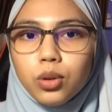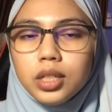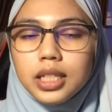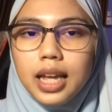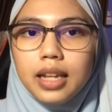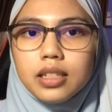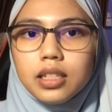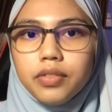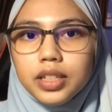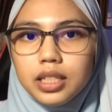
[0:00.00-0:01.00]
goods and
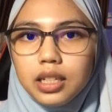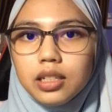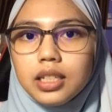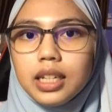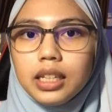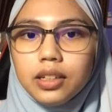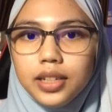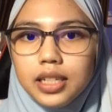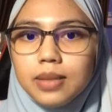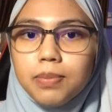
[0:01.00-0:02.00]
services
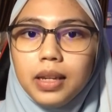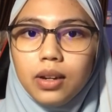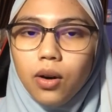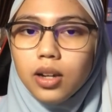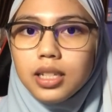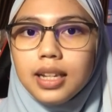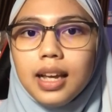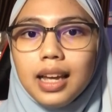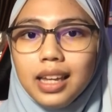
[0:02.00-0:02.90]
decrease because